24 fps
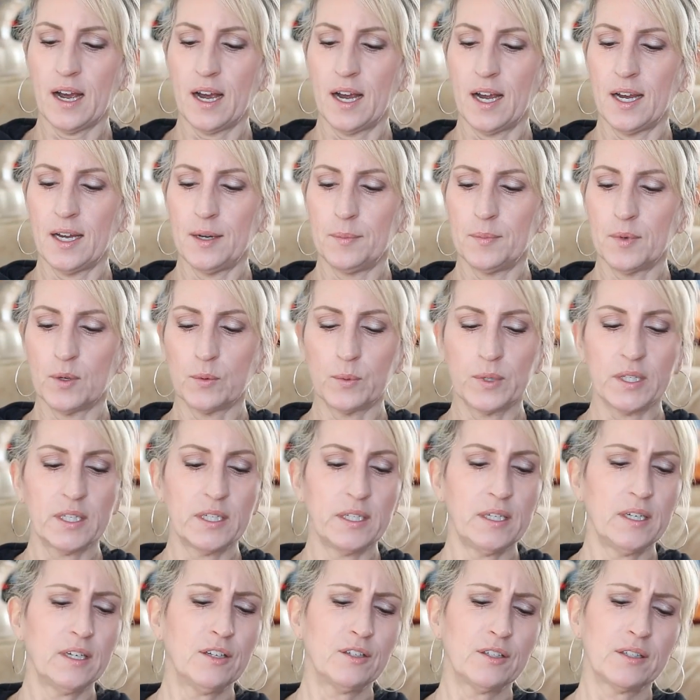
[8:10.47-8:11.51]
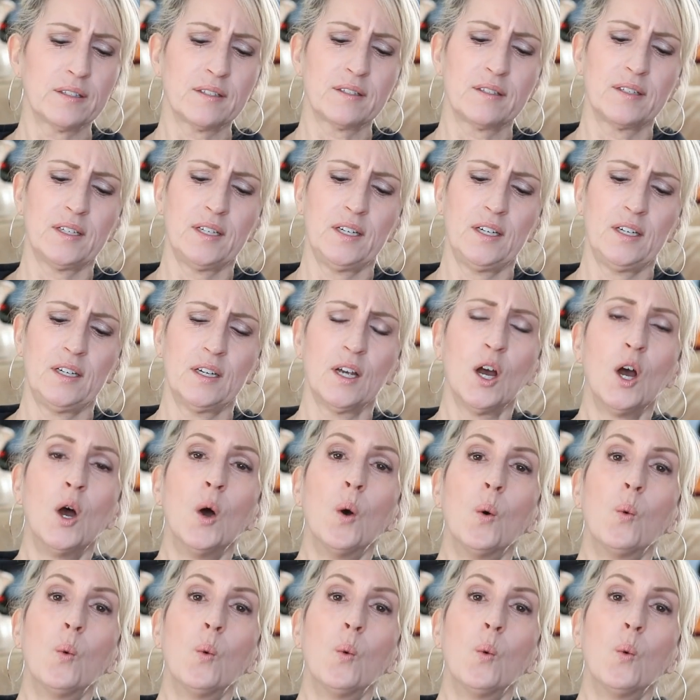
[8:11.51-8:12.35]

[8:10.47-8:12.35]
I'm really eager to see